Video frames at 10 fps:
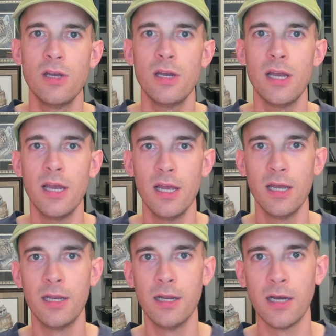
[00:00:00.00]

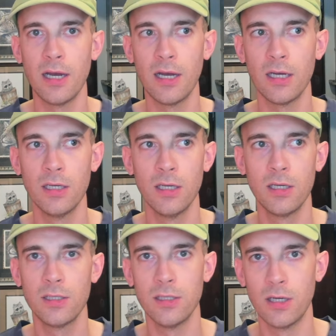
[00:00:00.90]
And uh,
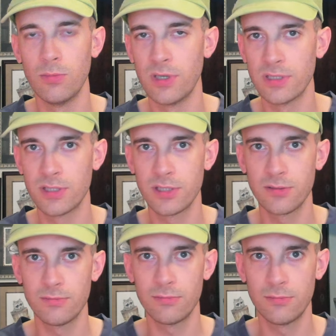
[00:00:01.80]
you know, but
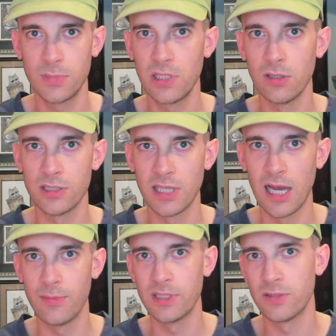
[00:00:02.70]
it's still good
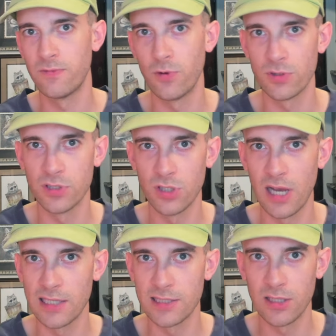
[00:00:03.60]
time. Had some Fourth of
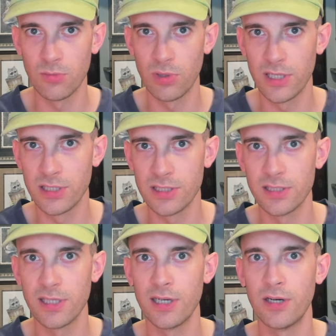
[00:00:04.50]
July
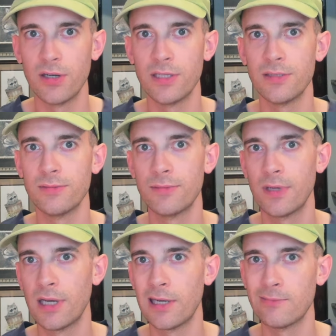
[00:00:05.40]
celebrations there, and
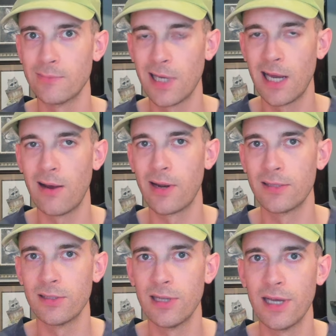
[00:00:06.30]
um, got out
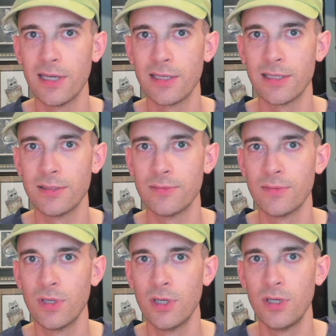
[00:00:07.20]
on the lake and
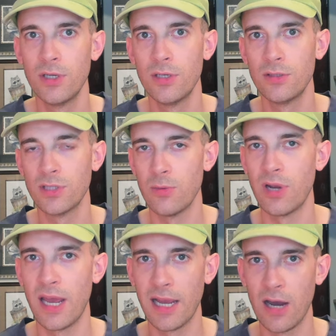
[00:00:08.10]
was able
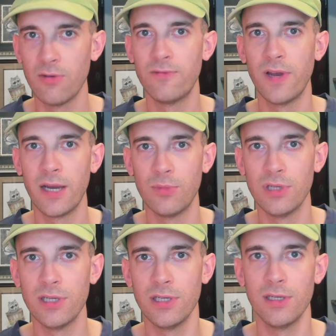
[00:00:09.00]
to hang out with
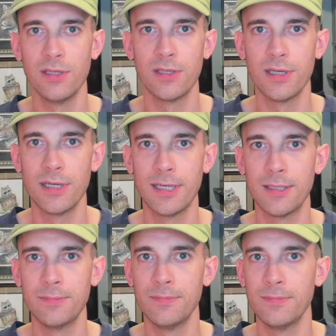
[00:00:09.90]
family.
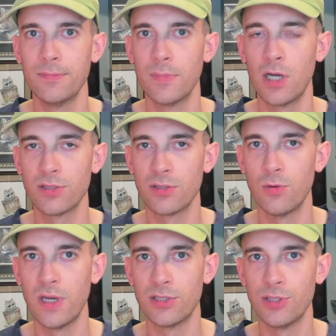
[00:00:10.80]
Uh, also
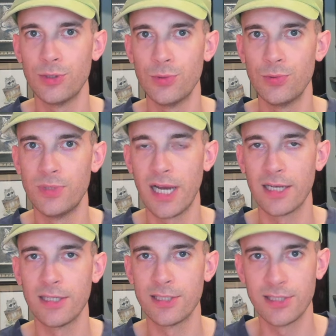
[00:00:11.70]
went to
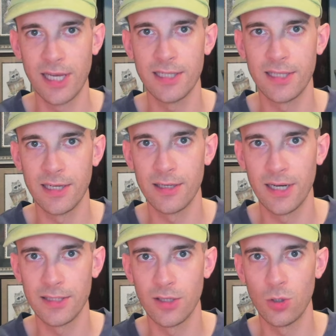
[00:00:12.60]
Decca State there
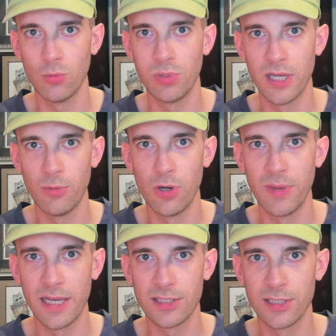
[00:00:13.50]
at the old Playboy
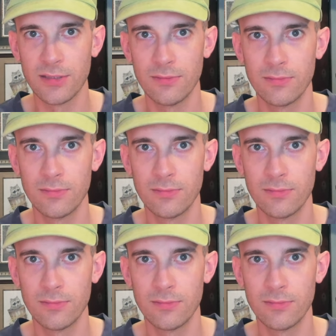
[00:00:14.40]
Mansion.